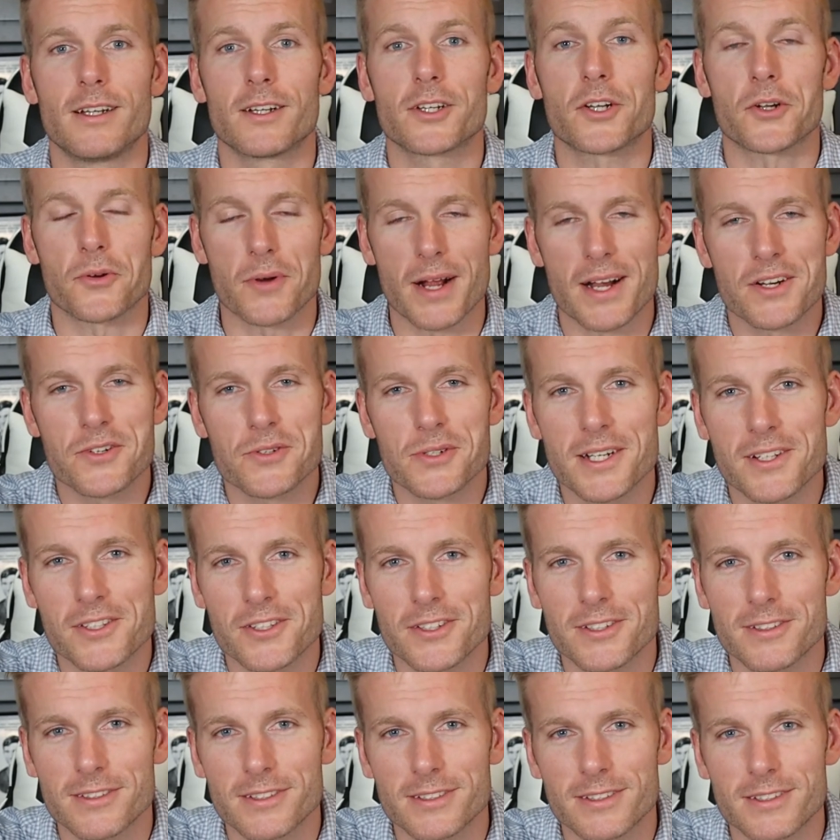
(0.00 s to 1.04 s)

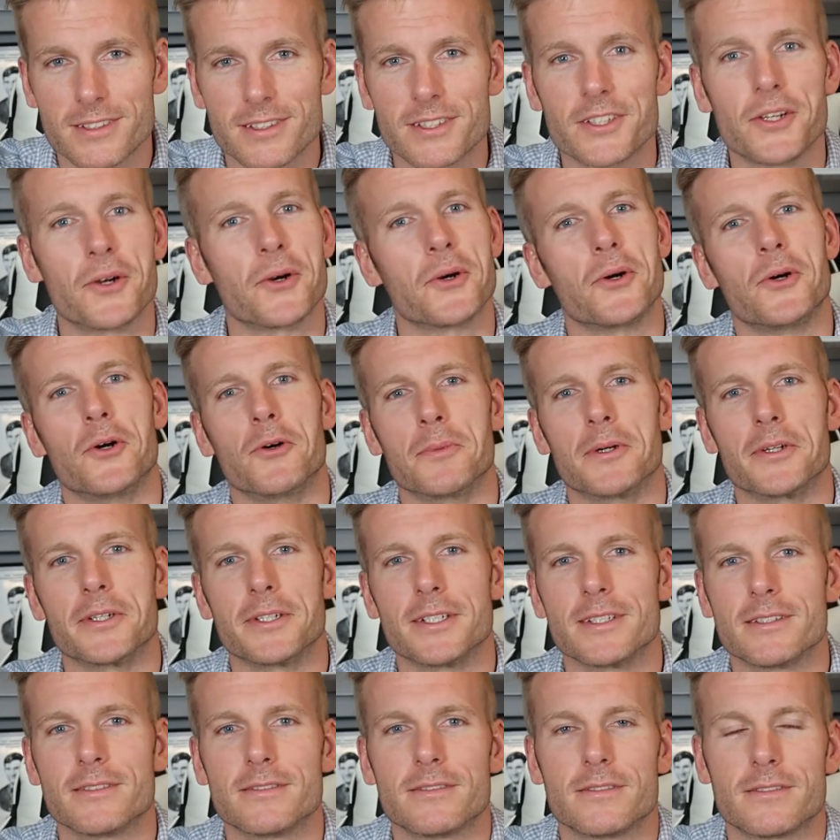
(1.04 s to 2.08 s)
Congratulations, you're a homeowner.
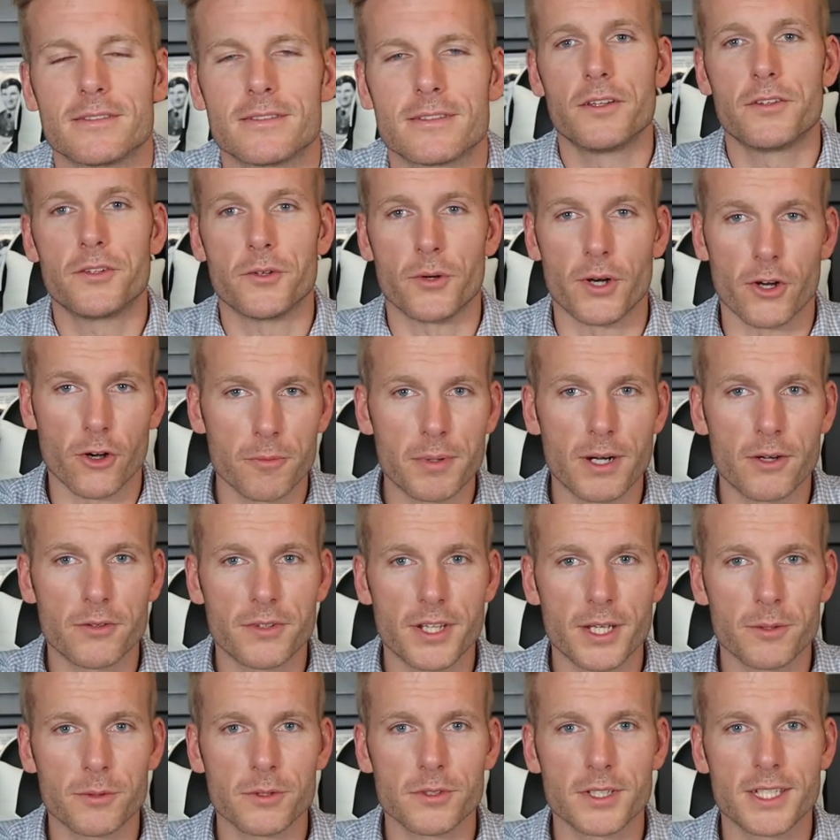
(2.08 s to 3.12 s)
So I hope I was
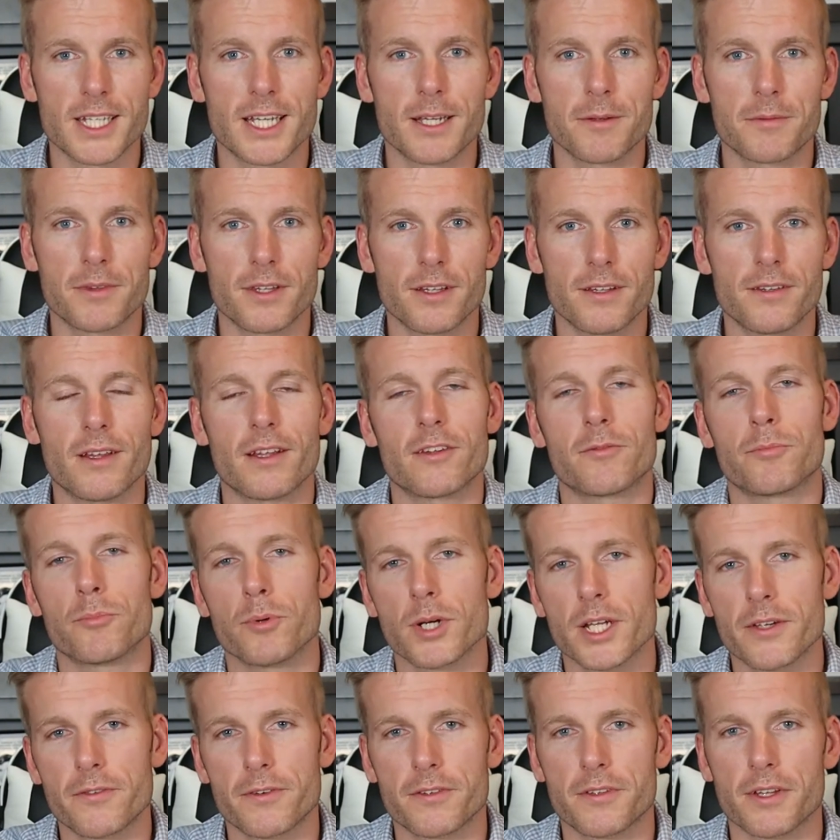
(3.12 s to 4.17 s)
able to keep this as
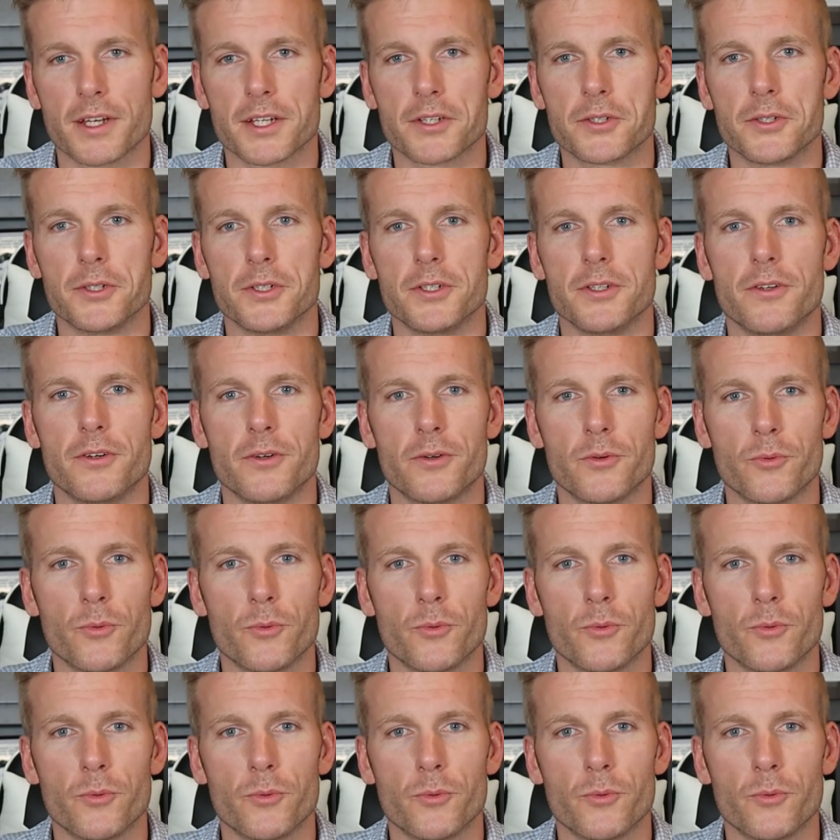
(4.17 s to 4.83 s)
brief as I could